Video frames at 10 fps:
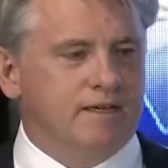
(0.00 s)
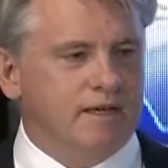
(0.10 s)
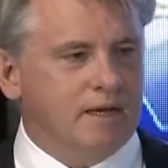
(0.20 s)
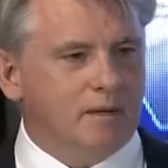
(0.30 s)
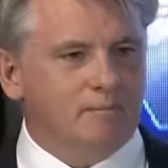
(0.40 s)

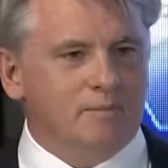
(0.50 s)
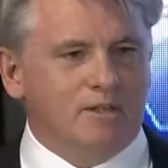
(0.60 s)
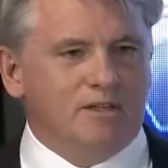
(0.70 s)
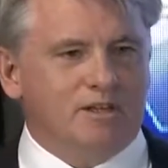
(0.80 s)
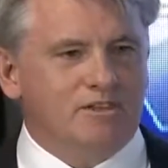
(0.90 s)

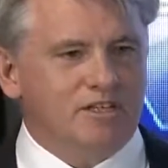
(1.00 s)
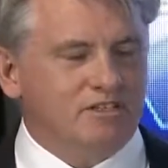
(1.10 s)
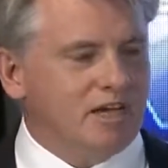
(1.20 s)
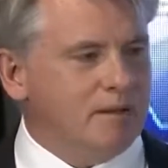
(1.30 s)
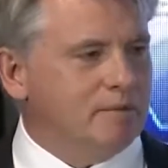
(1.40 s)
At that
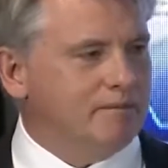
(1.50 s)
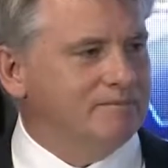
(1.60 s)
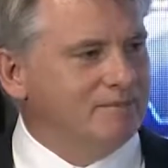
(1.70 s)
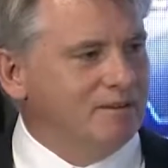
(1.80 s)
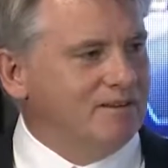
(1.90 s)
time, I
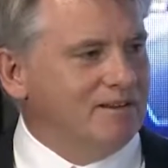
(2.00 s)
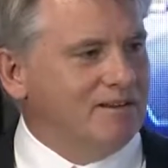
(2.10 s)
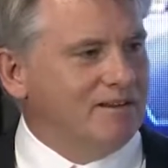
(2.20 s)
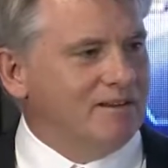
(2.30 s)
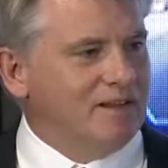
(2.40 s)

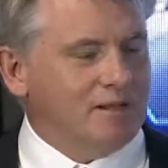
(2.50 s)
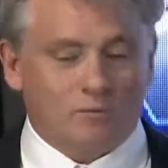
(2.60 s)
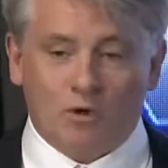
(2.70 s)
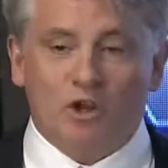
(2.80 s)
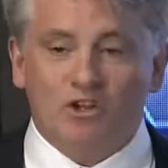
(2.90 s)

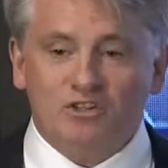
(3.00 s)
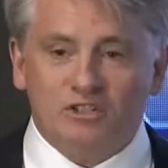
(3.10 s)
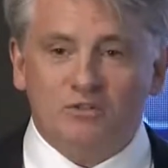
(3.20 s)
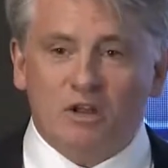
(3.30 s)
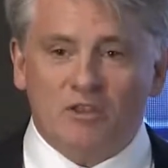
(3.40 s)
quite honestly
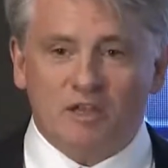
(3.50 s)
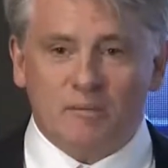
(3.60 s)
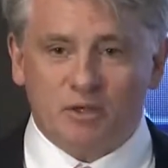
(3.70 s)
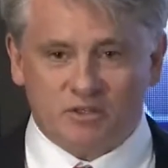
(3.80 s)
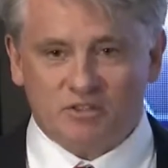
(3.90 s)
knew nothing
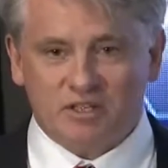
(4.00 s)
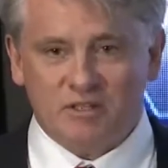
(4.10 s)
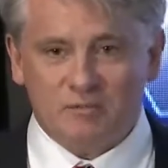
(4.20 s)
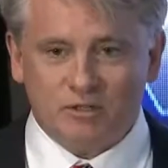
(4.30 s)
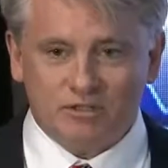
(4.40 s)
about
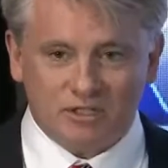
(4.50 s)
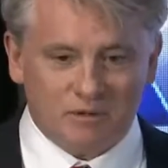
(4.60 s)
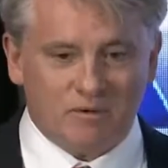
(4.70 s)
sustainability.